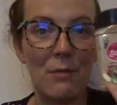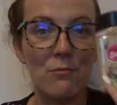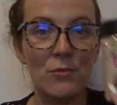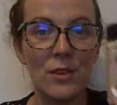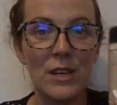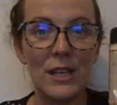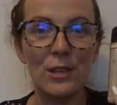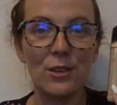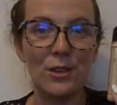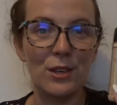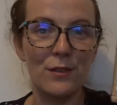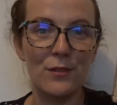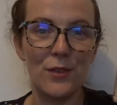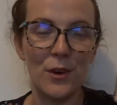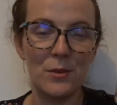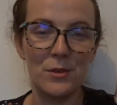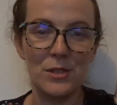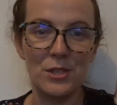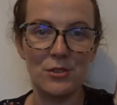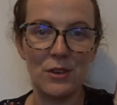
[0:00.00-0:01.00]
I'm really looking
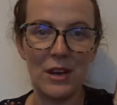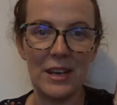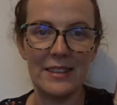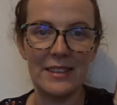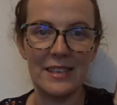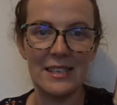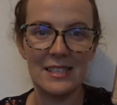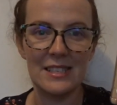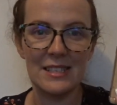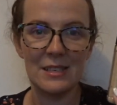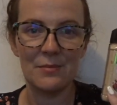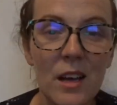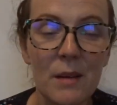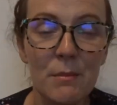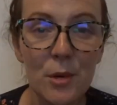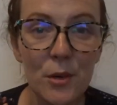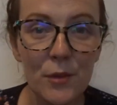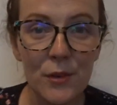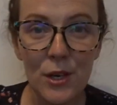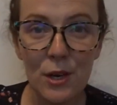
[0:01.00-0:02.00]
forward to trying this.
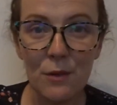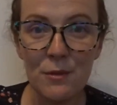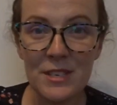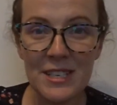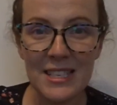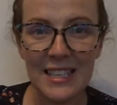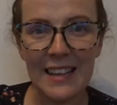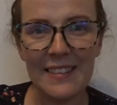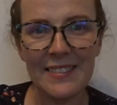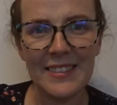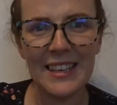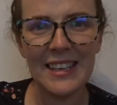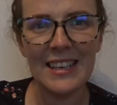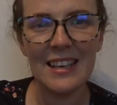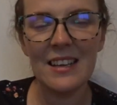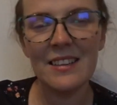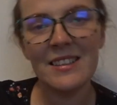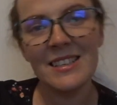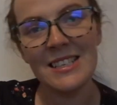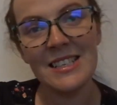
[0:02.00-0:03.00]
Moving over to like
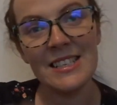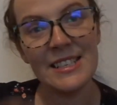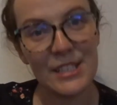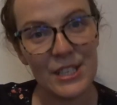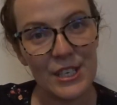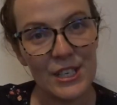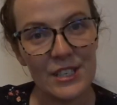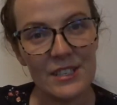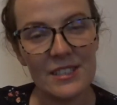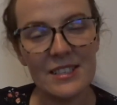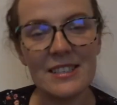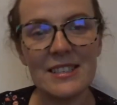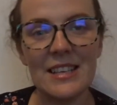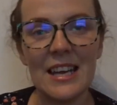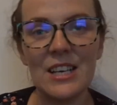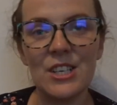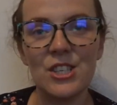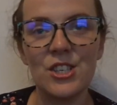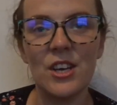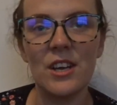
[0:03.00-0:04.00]
the dessert
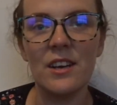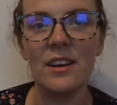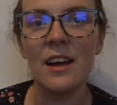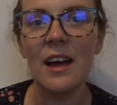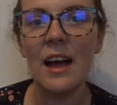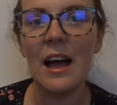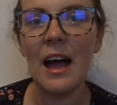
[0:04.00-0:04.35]
section,